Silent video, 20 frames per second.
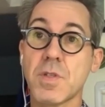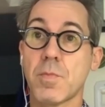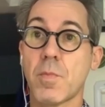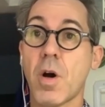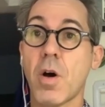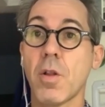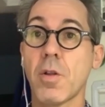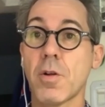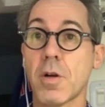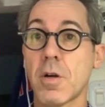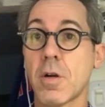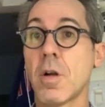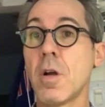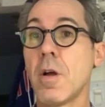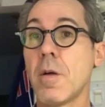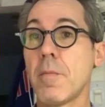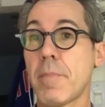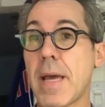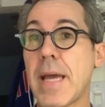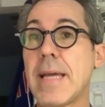going to do
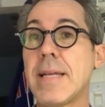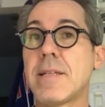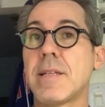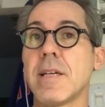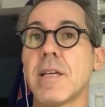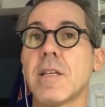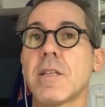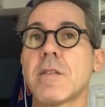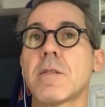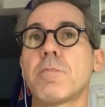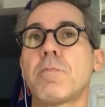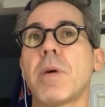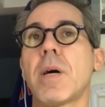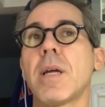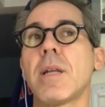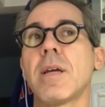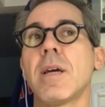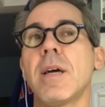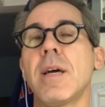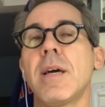smaller
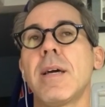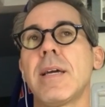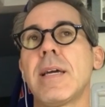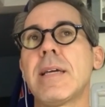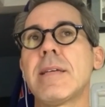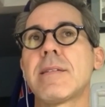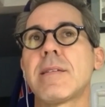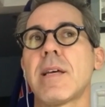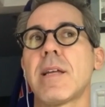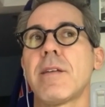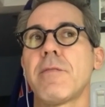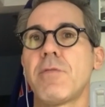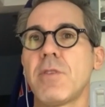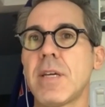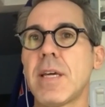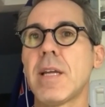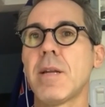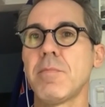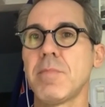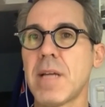paintings, but he
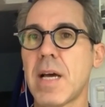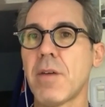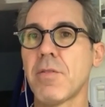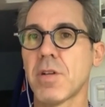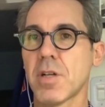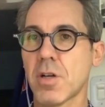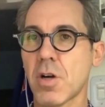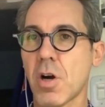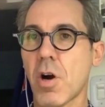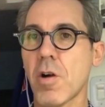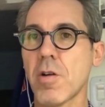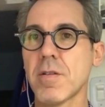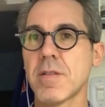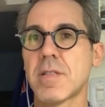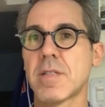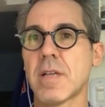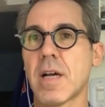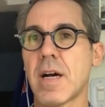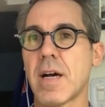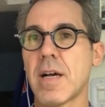said, if you get them down to
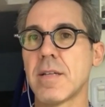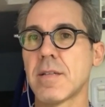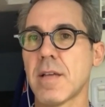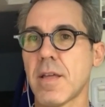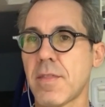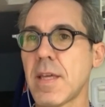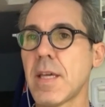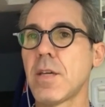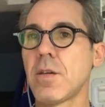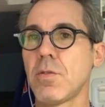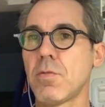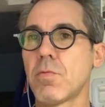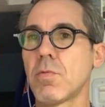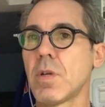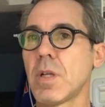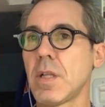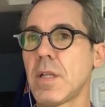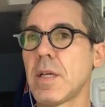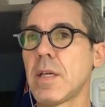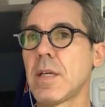card size, I
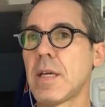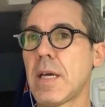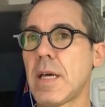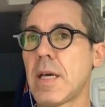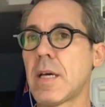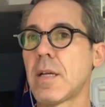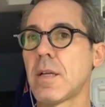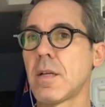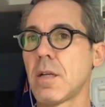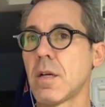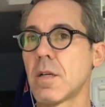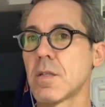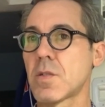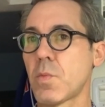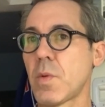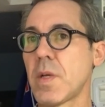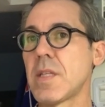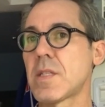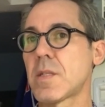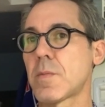think you'd really hit
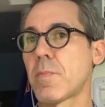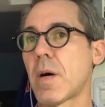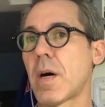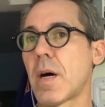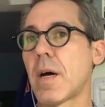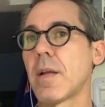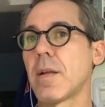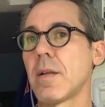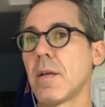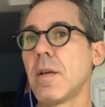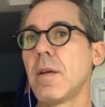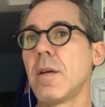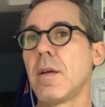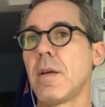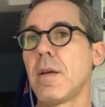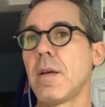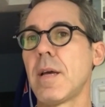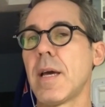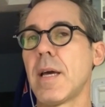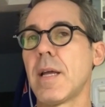a sweet spot.